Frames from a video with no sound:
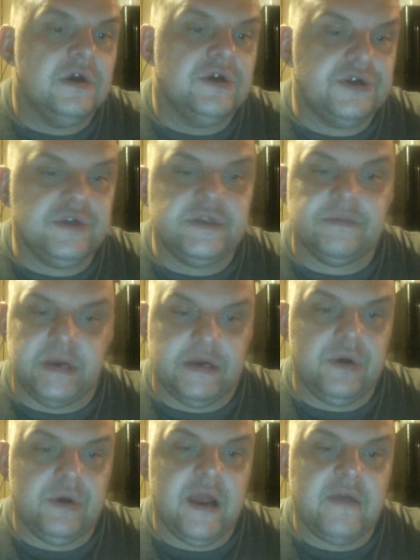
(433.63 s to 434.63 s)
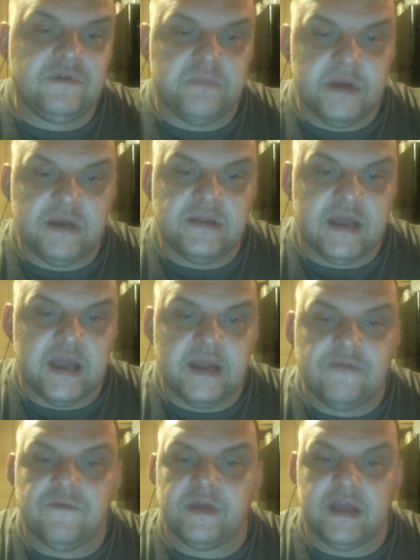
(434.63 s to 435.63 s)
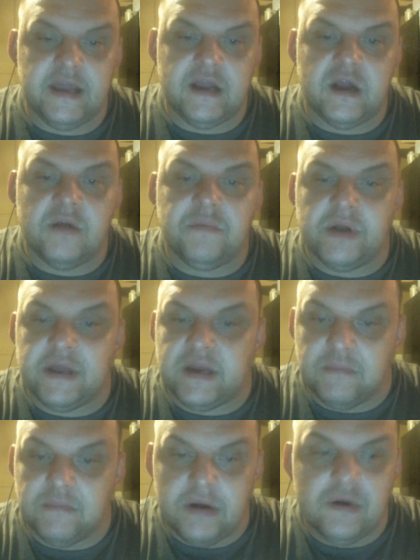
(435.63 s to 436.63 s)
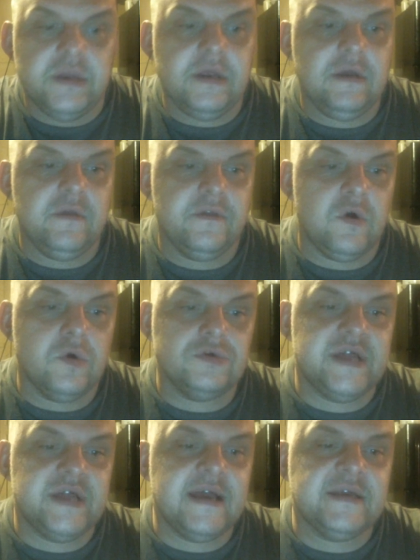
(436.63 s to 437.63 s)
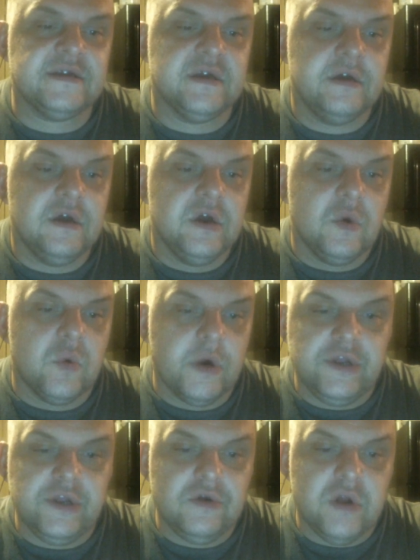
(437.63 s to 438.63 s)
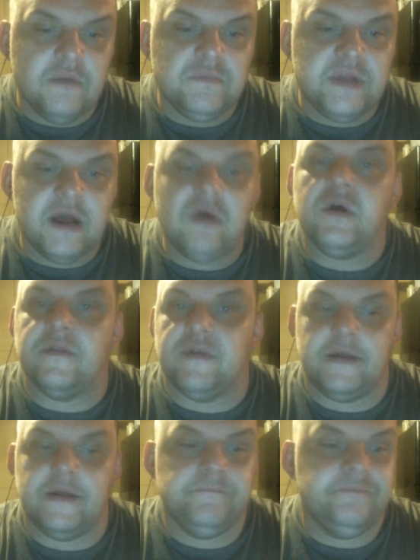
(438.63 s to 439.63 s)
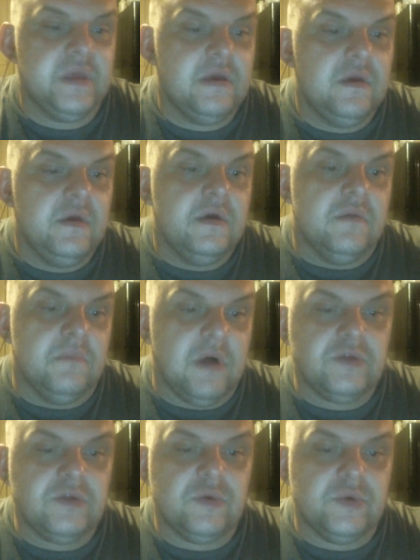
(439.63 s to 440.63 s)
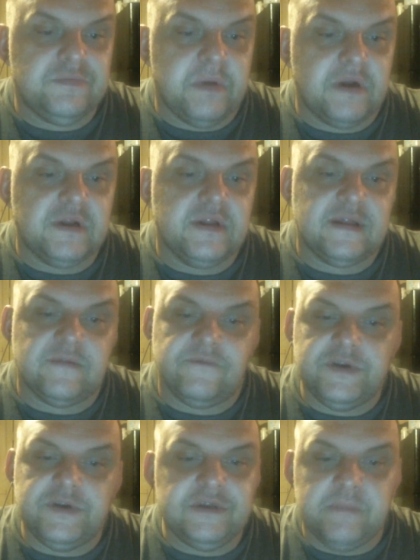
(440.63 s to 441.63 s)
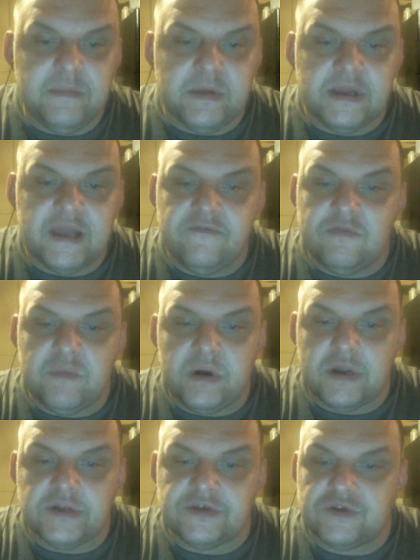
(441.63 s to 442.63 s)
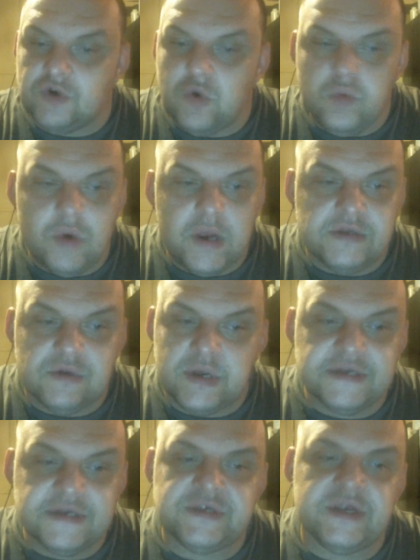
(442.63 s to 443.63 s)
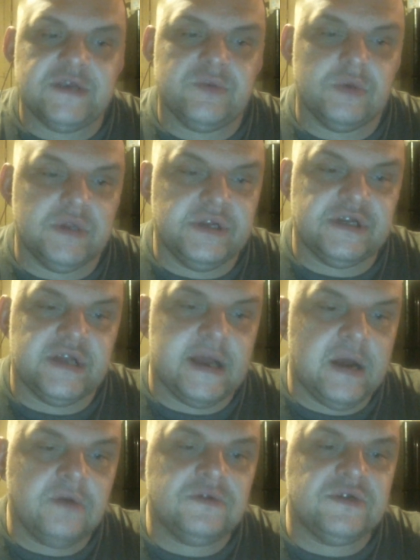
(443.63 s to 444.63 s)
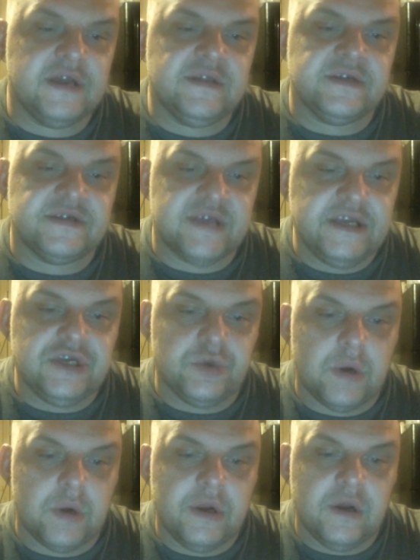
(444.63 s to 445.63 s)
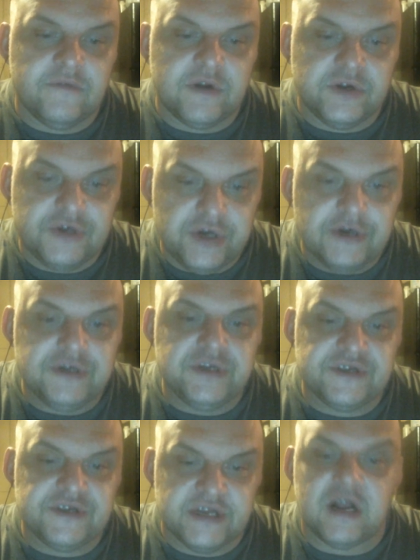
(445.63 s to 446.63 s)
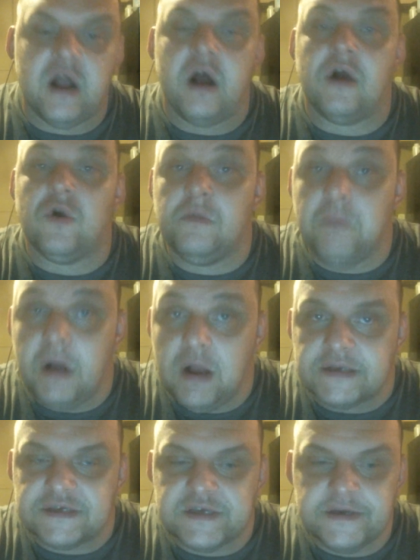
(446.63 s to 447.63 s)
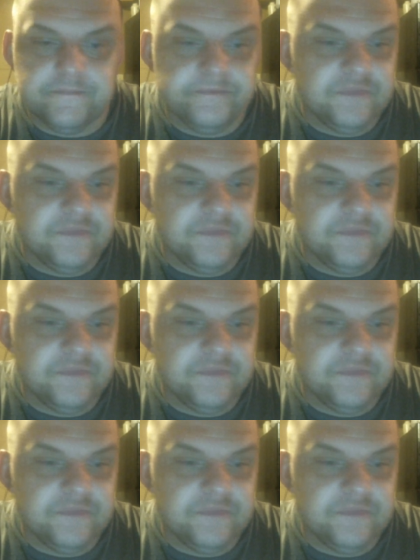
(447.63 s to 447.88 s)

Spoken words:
Should the bakery have to bake the cake for the gay couple getting married? The host asked. Where do you come down on that? Baldwin responded that the First Amendment gave Americans no right to exercise religion outside the sanctuary of their church, synagogue, or mosque.